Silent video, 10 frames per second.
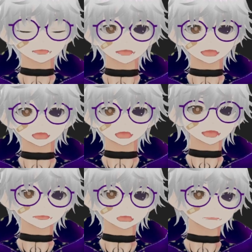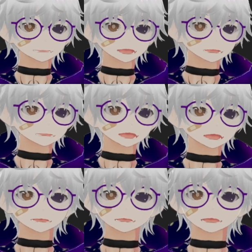I didn't
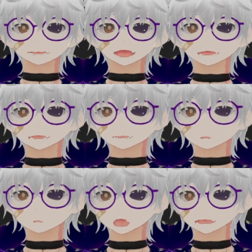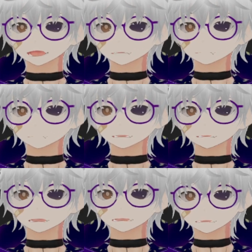actually have a lot of
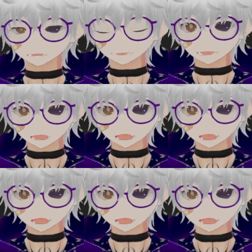art for him,